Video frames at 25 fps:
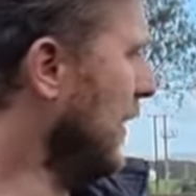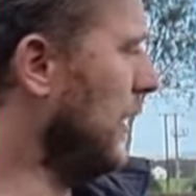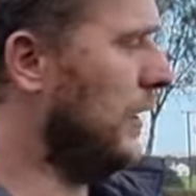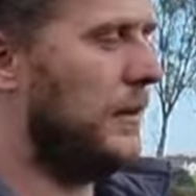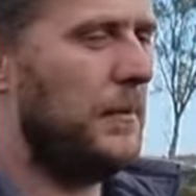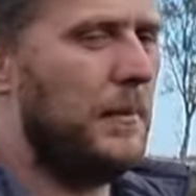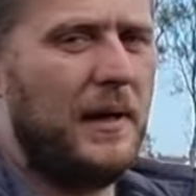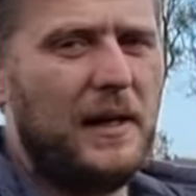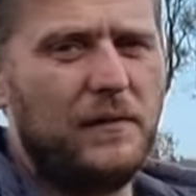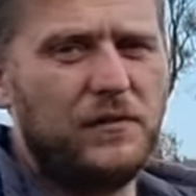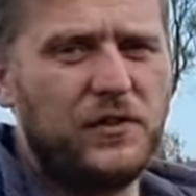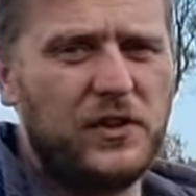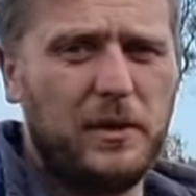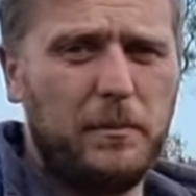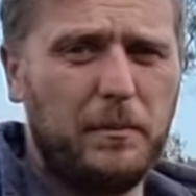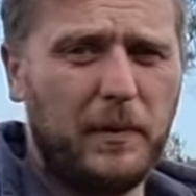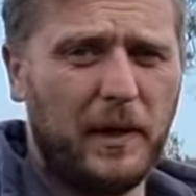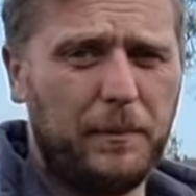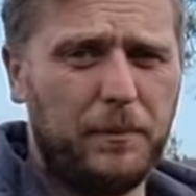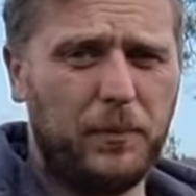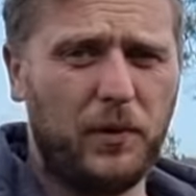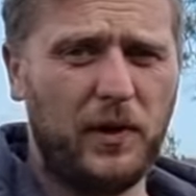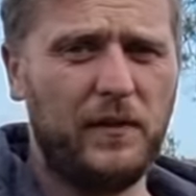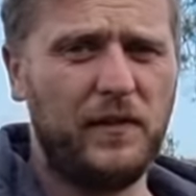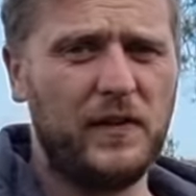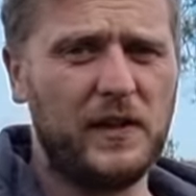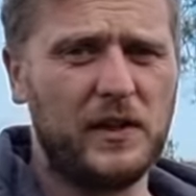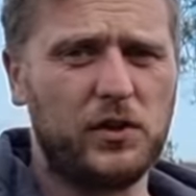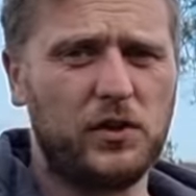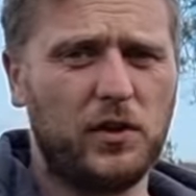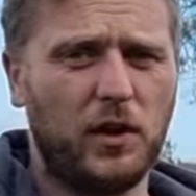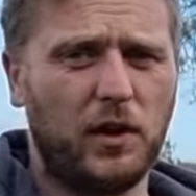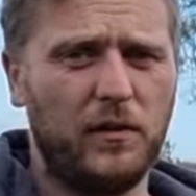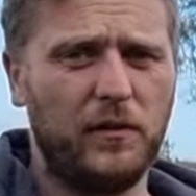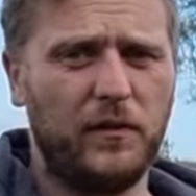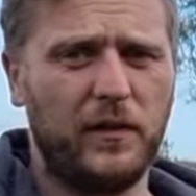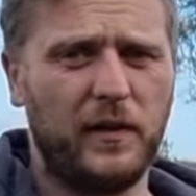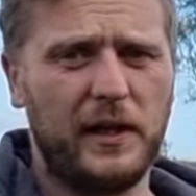You might have seen my previous
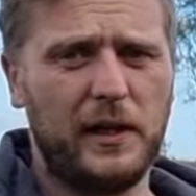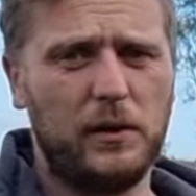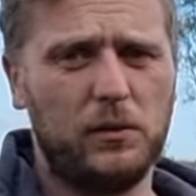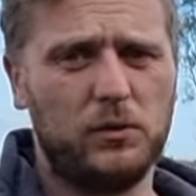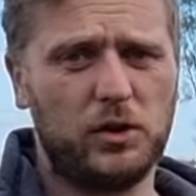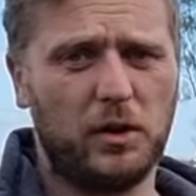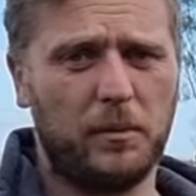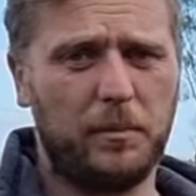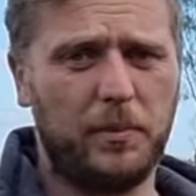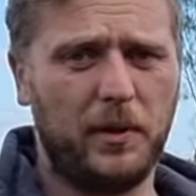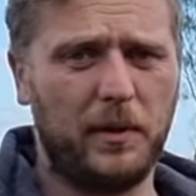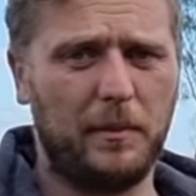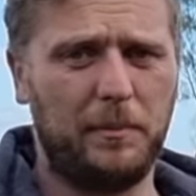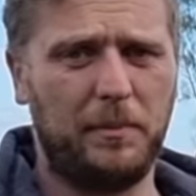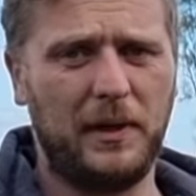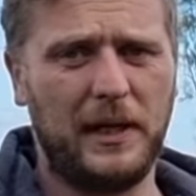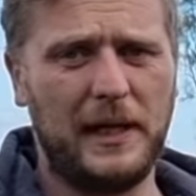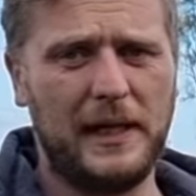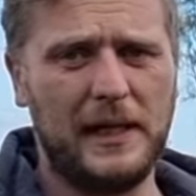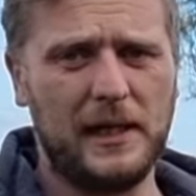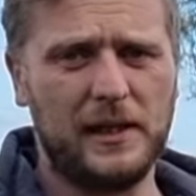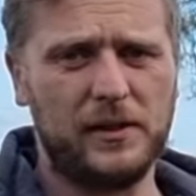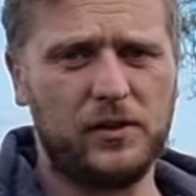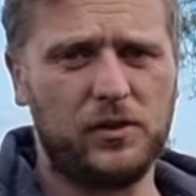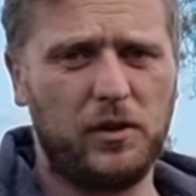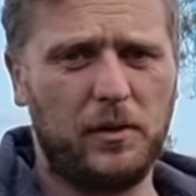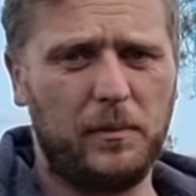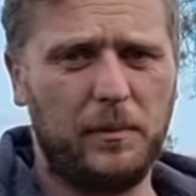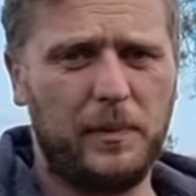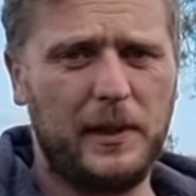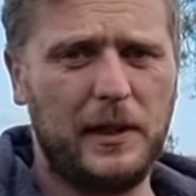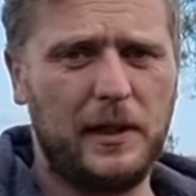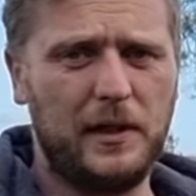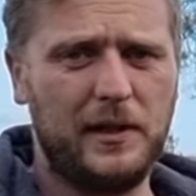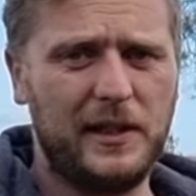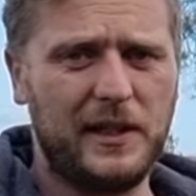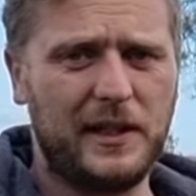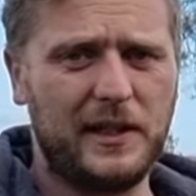dart videos. I'll put a playlist up
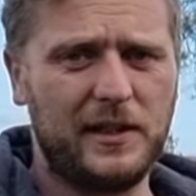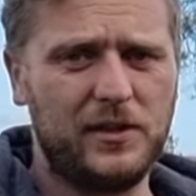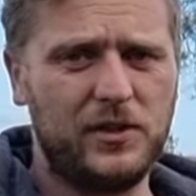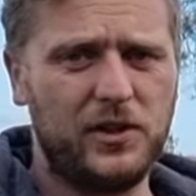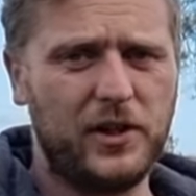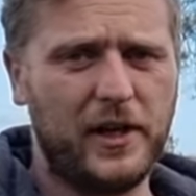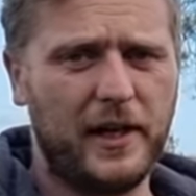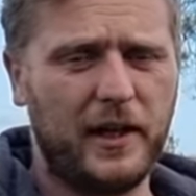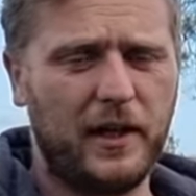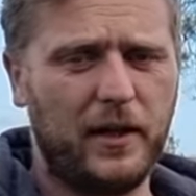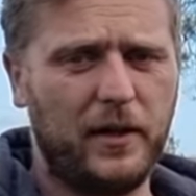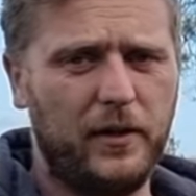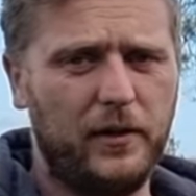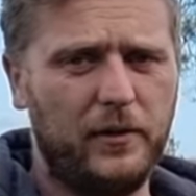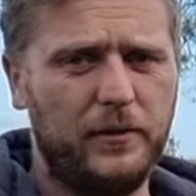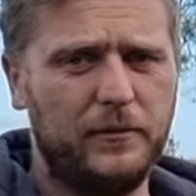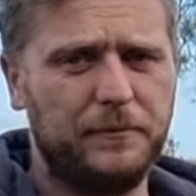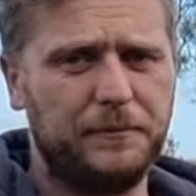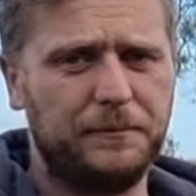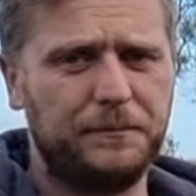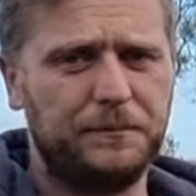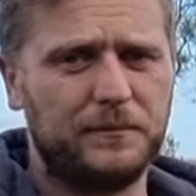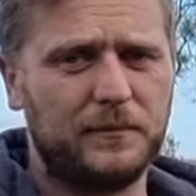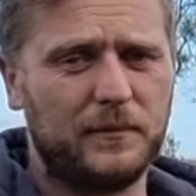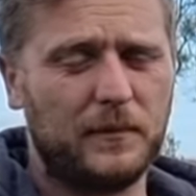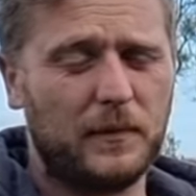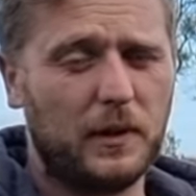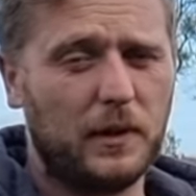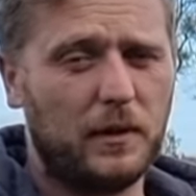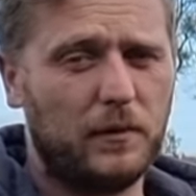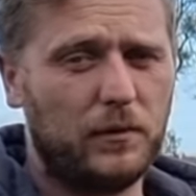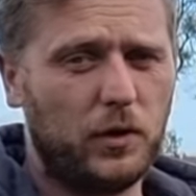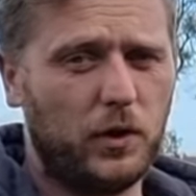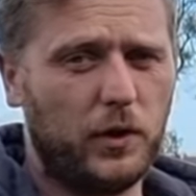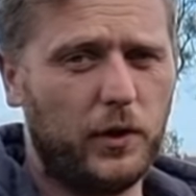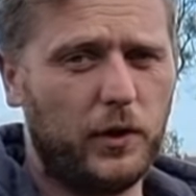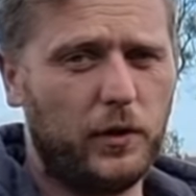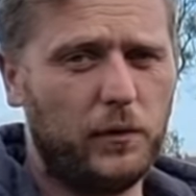here you can check out.
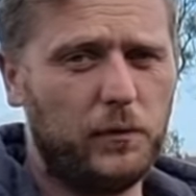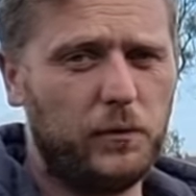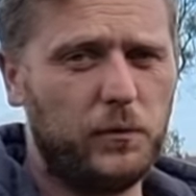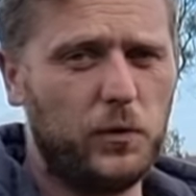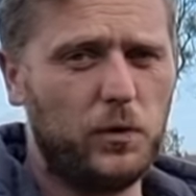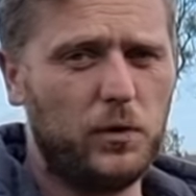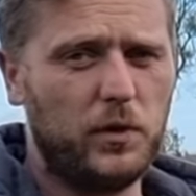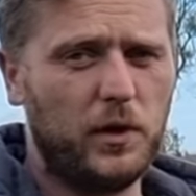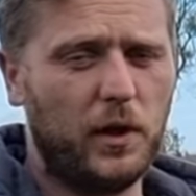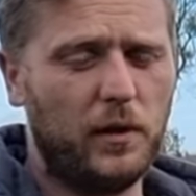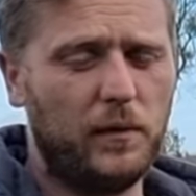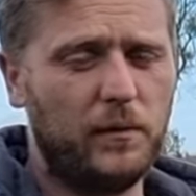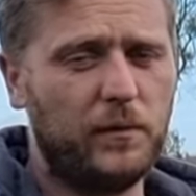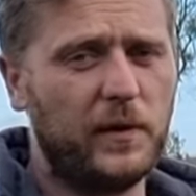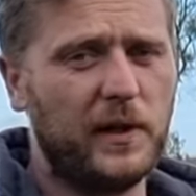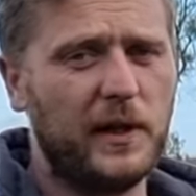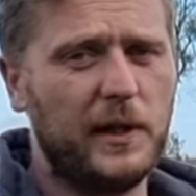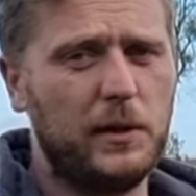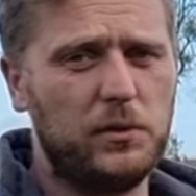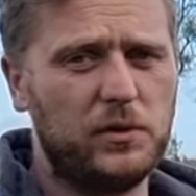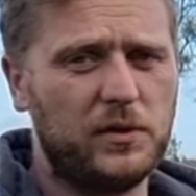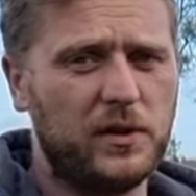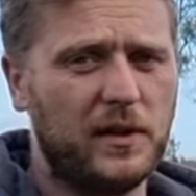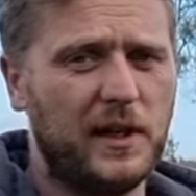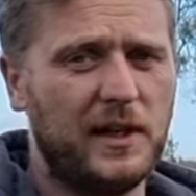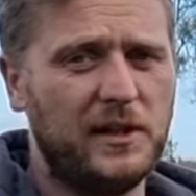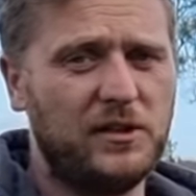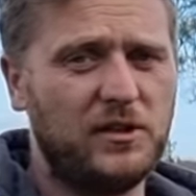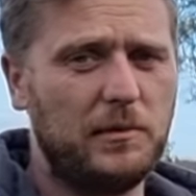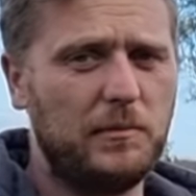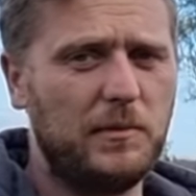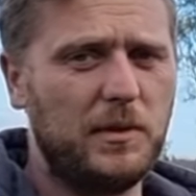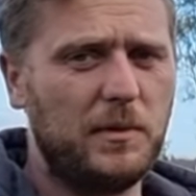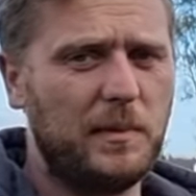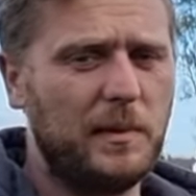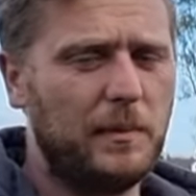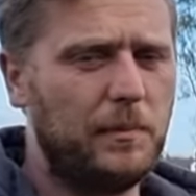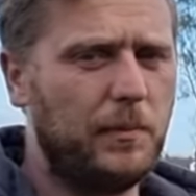I've got a good few dart videos and they
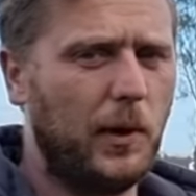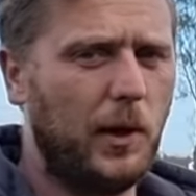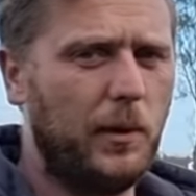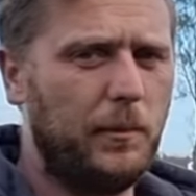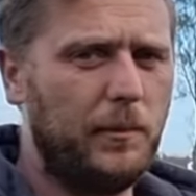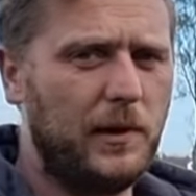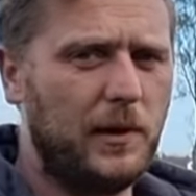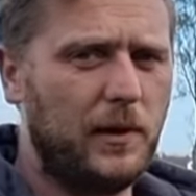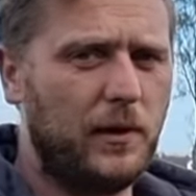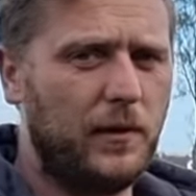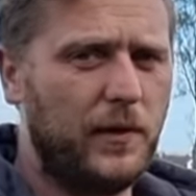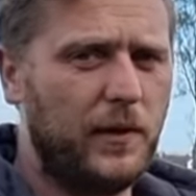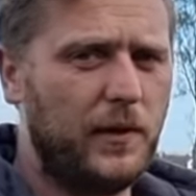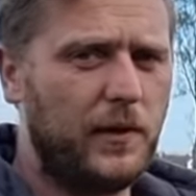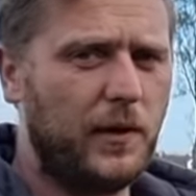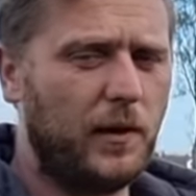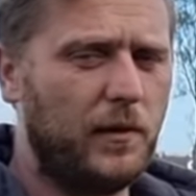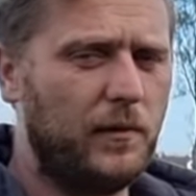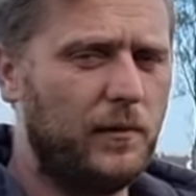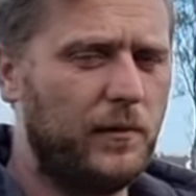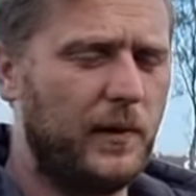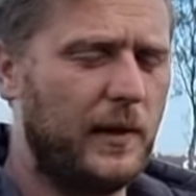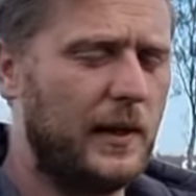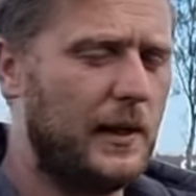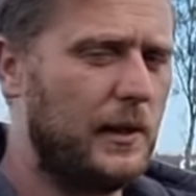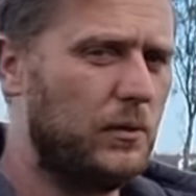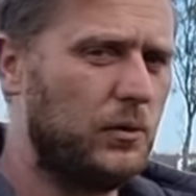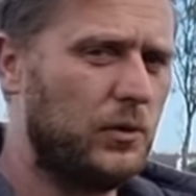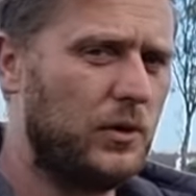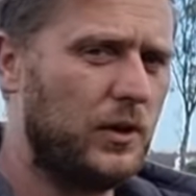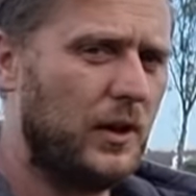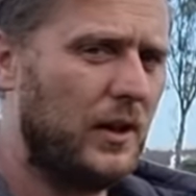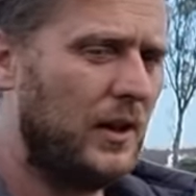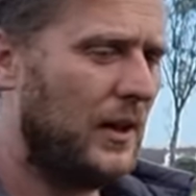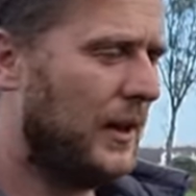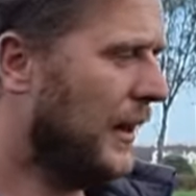seem to be popular, the dart videos.